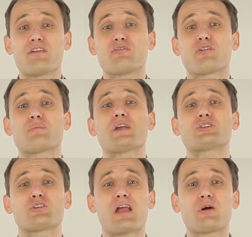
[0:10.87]

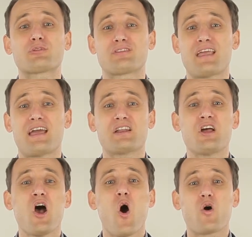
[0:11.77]
information out there
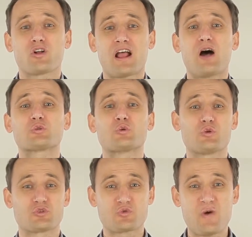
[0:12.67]
on how to
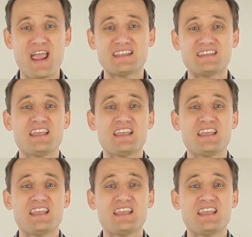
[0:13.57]
lose weight,